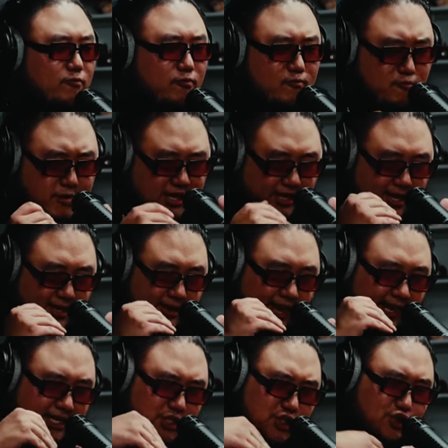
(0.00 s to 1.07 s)
really
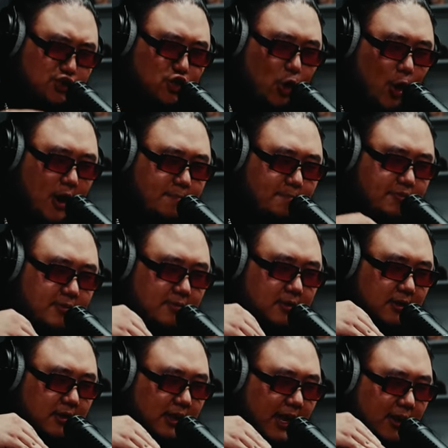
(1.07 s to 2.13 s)
like sharp
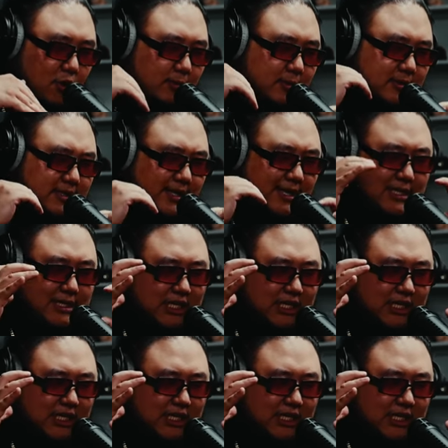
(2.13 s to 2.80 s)
like almost like